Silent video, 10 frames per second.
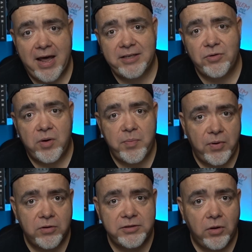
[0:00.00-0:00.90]
and it's going to
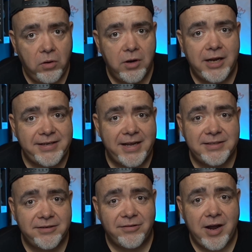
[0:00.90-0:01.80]
post a whole lot to
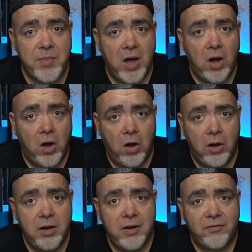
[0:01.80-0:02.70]
Instagram,
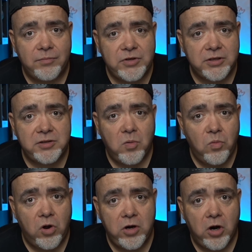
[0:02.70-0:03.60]
all from just
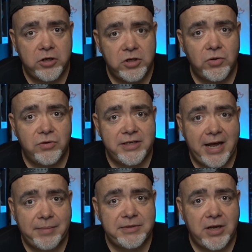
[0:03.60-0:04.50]
one or two
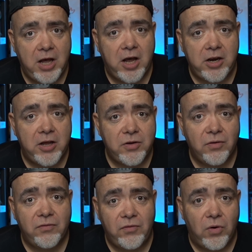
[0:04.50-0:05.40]
taps on
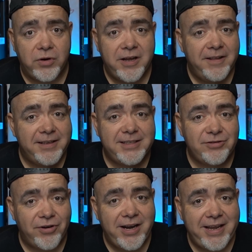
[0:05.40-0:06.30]
your phone. This
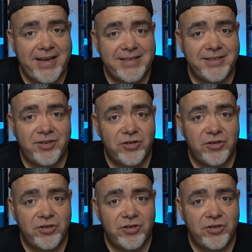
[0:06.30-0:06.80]
is really easy to